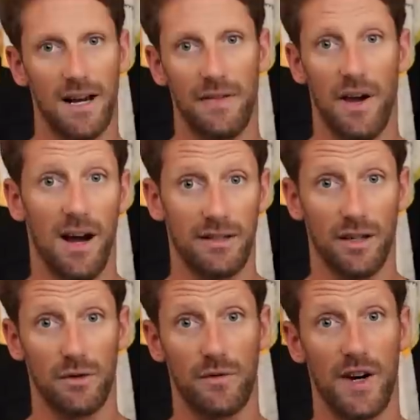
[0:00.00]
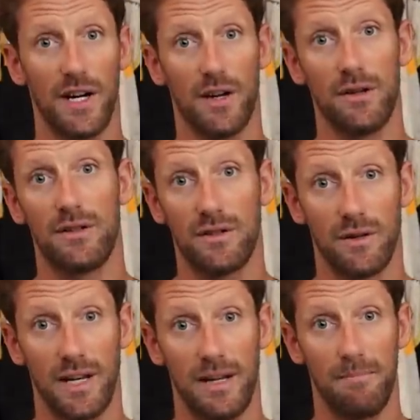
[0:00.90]
and the hard tire was very good.
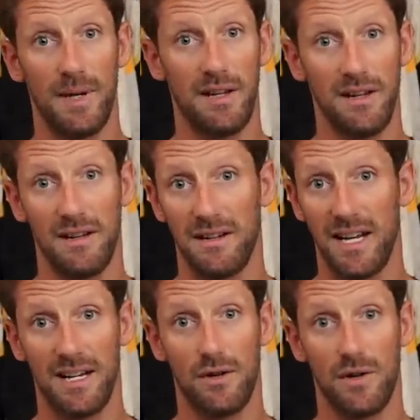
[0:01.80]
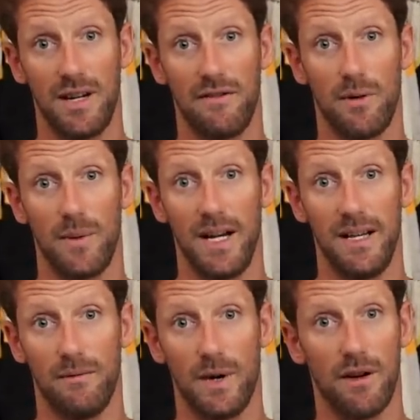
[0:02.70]
So they pitted and they could never
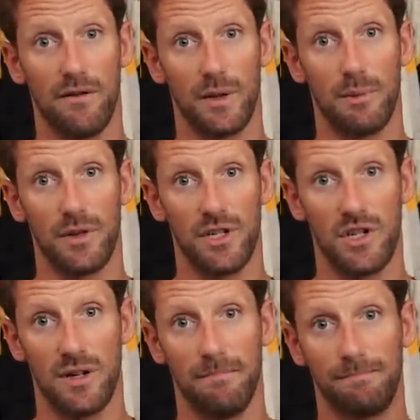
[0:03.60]
really recover the position.